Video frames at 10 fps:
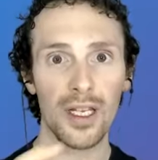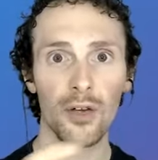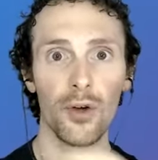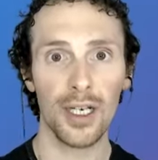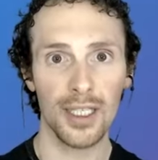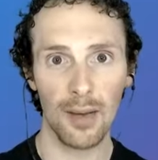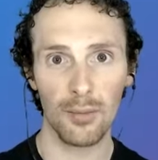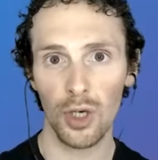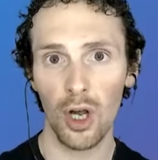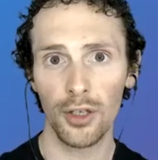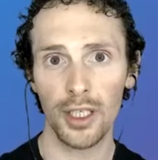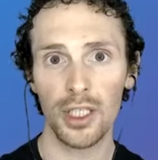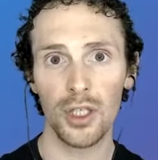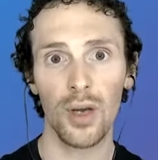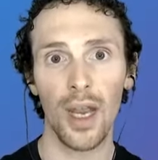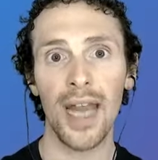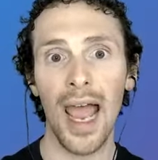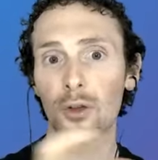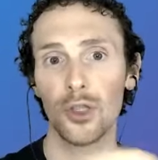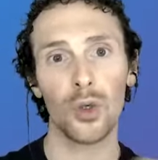is the right time to contact you, and
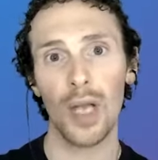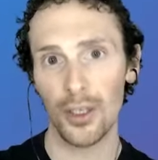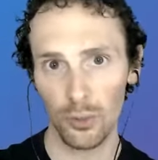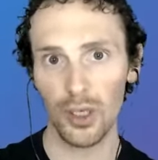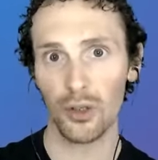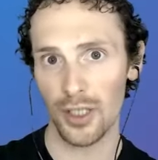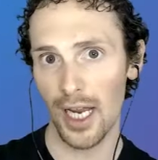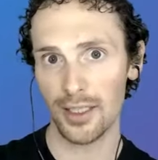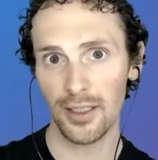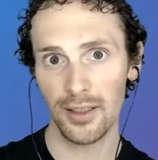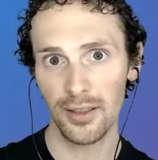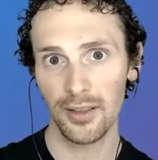how do you like to be contacted?